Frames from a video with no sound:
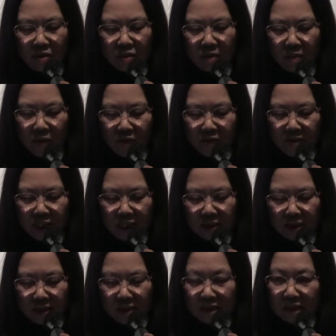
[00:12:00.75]
out
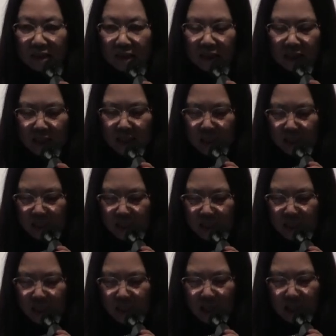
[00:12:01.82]
movements,
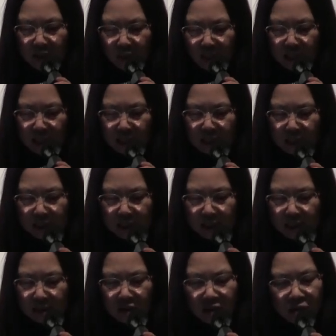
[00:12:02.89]
and with
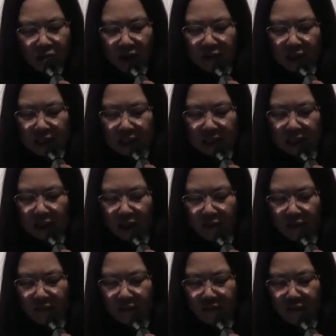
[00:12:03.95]
these, the traveling
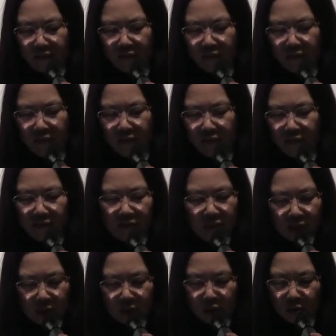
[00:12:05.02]
self,
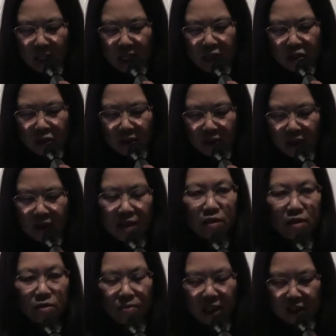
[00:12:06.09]
the stranger in
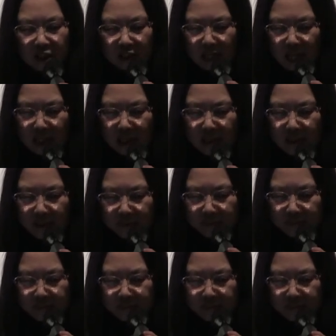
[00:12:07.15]
a strange land,